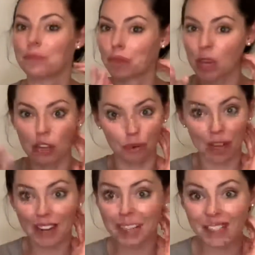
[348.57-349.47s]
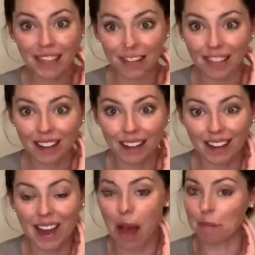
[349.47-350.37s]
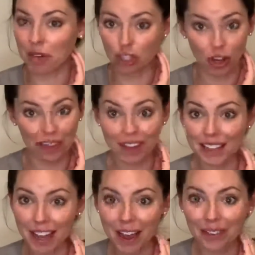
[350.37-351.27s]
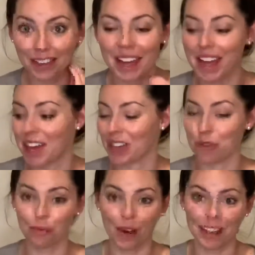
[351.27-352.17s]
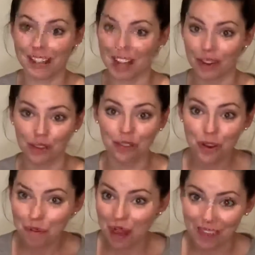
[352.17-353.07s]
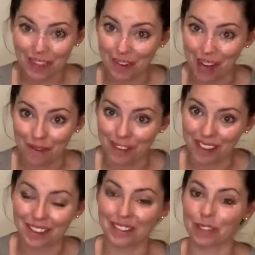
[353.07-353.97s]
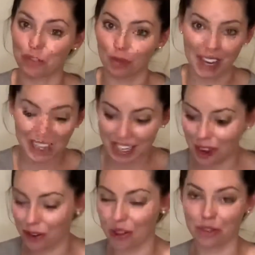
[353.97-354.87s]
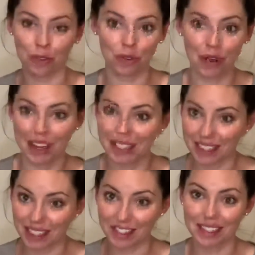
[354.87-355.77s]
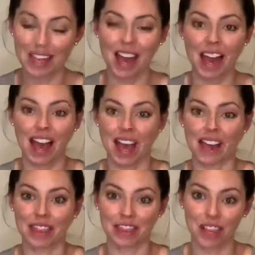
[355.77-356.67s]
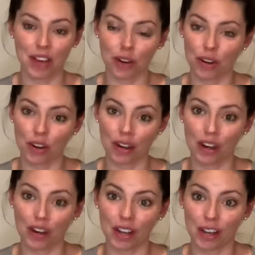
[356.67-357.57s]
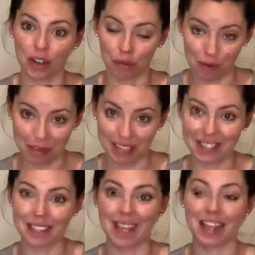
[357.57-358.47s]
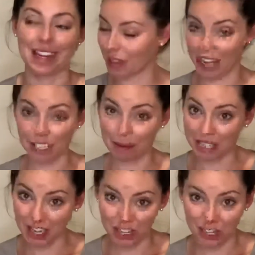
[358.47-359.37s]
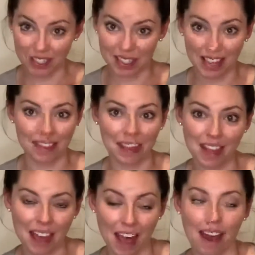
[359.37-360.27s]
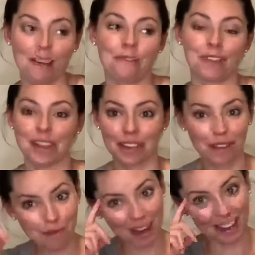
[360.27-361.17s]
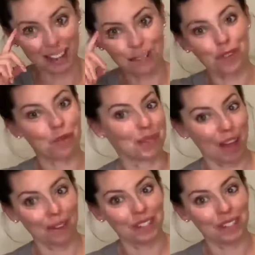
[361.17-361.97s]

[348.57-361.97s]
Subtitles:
Okay, great idea. I'm going to jot that down. You write it down on your notepad that you have with you. So you're writing down their little ideas and their agreements and expectations that they have in their minds for themselves.